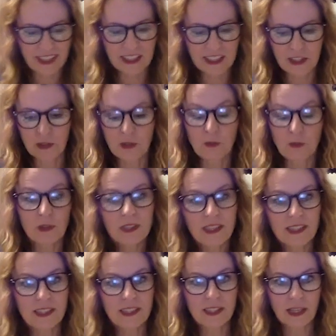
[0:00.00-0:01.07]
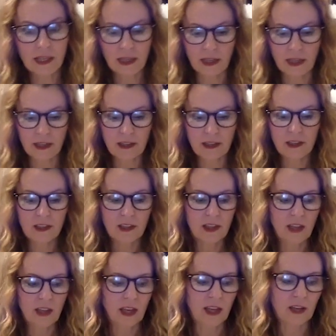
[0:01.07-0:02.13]
So it's really exciting.
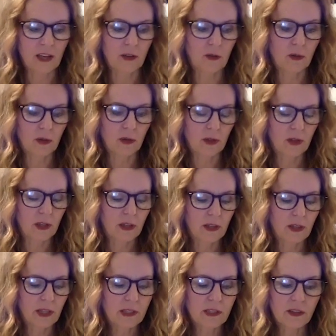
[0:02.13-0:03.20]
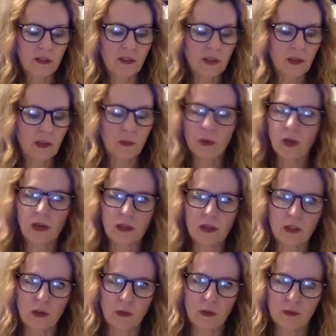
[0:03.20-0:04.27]
And that's the thing, we're not
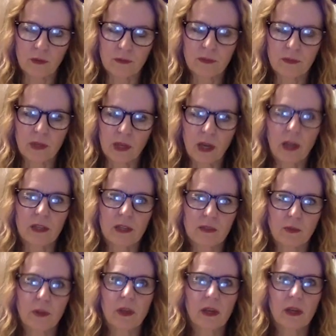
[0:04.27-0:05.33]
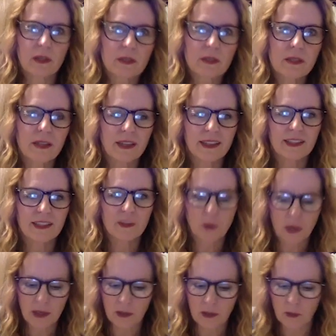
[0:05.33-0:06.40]
alone. God is with us. He's
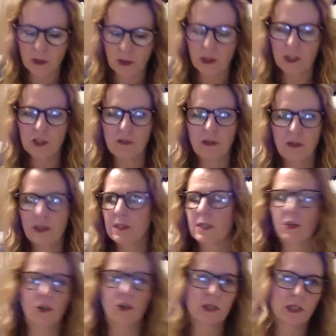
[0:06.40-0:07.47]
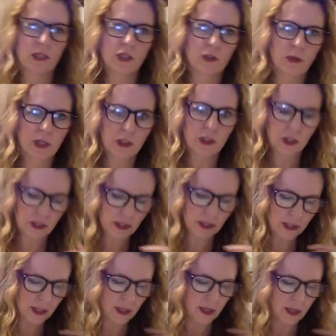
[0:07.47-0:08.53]
walking with each of us in our situations.